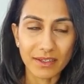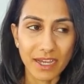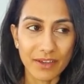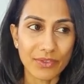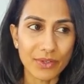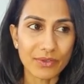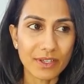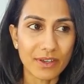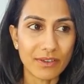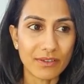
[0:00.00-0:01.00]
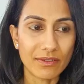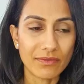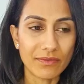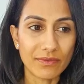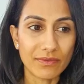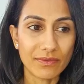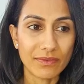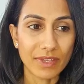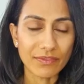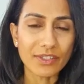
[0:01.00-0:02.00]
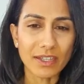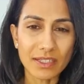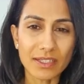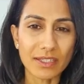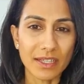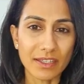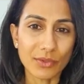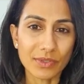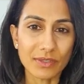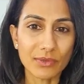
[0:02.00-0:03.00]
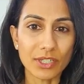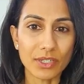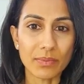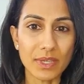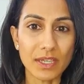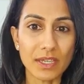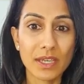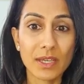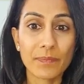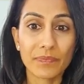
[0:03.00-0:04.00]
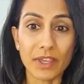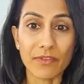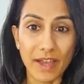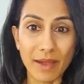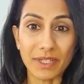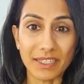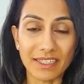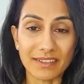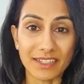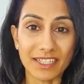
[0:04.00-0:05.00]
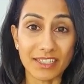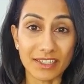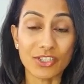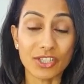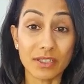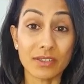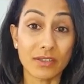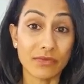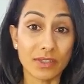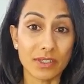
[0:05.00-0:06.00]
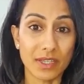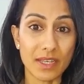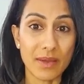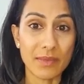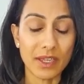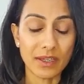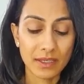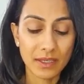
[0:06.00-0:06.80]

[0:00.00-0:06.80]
have to understand that you're still going to be a family. Like, it's just a different dynamic.